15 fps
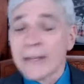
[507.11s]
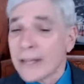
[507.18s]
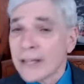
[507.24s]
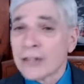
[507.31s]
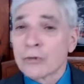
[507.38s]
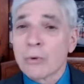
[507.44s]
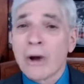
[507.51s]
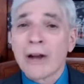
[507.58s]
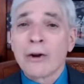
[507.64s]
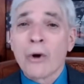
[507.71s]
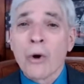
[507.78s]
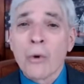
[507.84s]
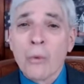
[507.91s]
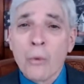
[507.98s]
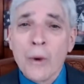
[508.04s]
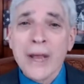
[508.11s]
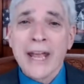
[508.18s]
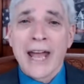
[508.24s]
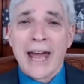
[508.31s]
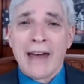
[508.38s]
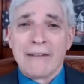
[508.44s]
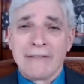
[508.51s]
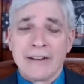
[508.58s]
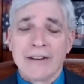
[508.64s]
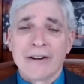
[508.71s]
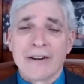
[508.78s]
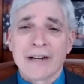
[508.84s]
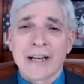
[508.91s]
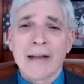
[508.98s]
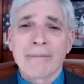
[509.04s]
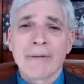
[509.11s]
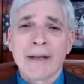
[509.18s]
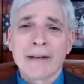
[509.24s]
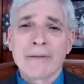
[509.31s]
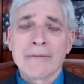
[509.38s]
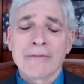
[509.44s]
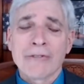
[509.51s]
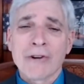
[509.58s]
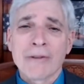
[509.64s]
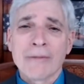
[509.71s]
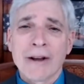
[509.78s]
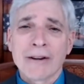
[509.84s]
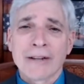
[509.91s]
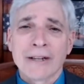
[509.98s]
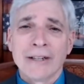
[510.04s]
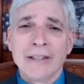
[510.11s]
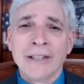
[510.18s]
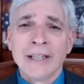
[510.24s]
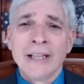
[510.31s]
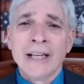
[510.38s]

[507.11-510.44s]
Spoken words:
is what we have here at Campaign for America,